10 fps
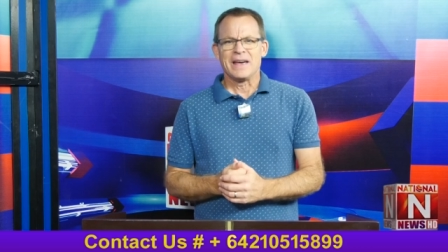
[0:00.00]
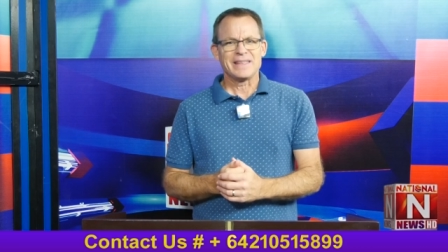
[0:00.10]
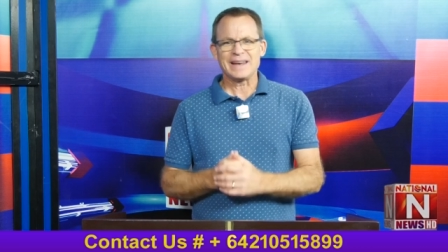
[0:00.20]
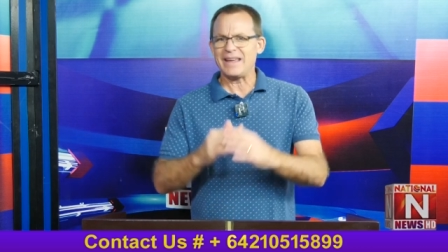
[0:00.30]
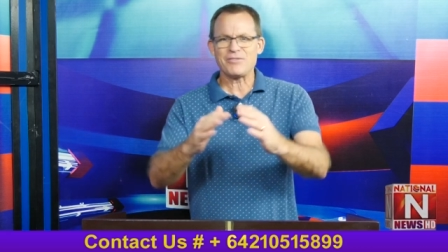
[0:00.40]

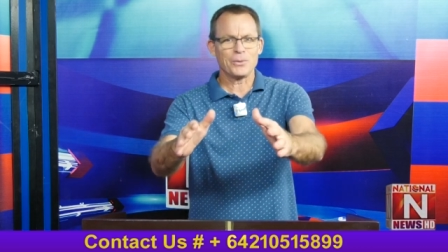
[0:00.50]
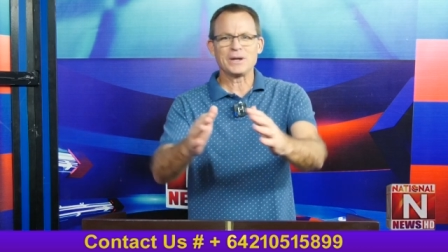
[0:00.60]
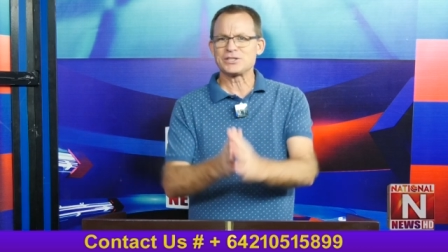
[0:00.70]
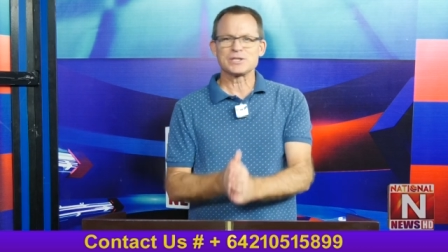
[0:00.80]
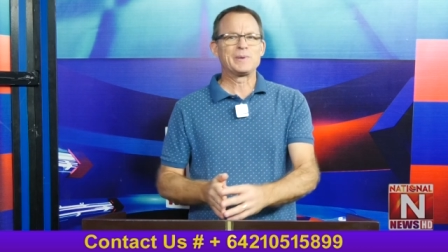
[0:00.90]
that
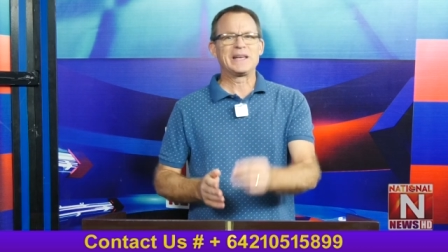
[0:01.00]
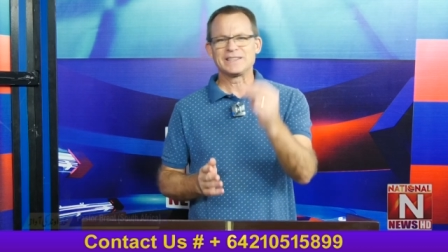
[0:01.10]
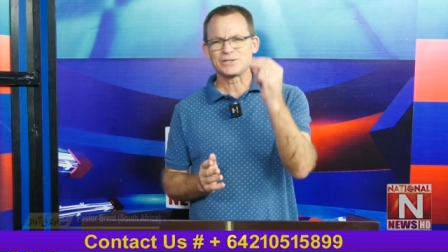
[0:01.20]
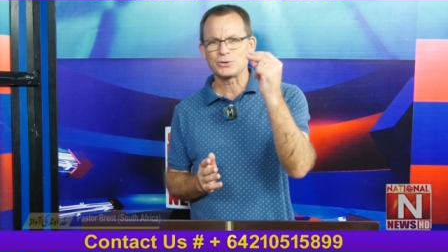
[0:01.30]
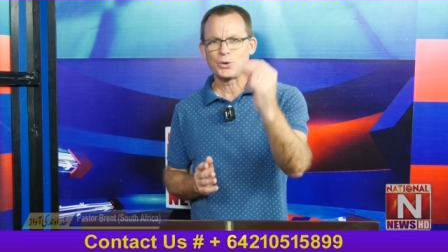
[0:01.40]
everyone just
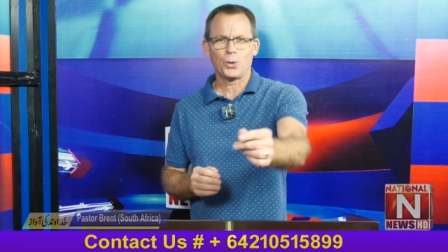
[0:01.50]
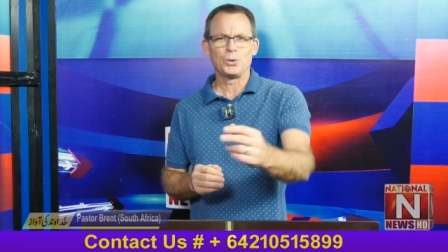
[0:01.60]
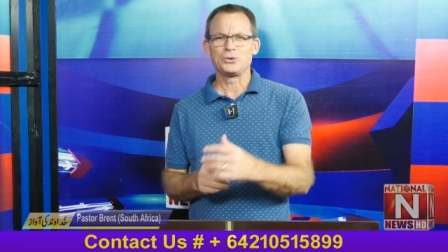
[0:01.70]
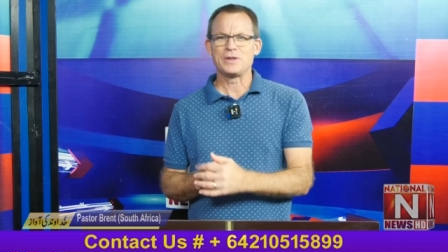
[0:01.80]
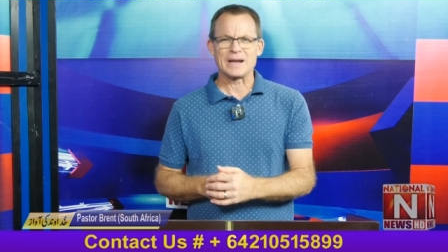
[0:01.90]
begins to
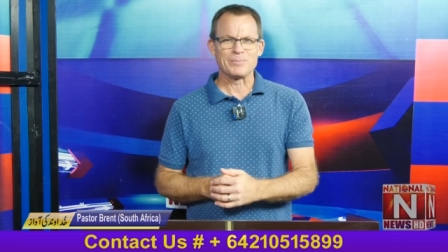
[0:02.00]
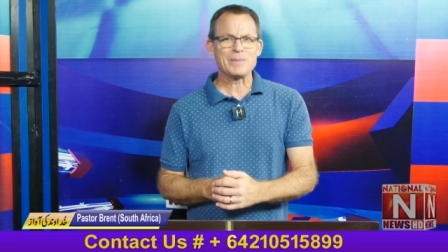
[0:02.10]
call you that.